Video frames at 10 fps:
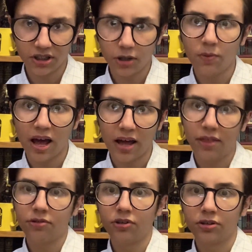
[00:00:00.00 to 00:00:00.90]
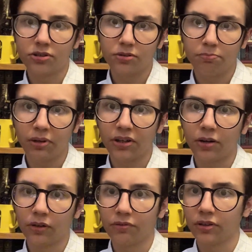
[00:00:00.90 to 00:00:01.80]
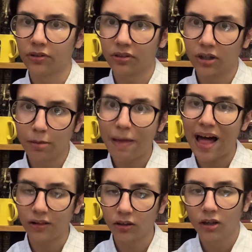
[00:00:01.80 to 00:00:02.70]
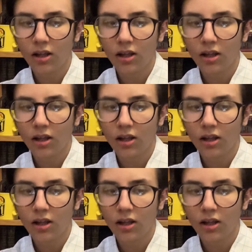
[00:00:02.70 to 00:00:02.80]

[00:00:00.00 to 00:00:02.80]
that you wear through the buttonhole of your lapel.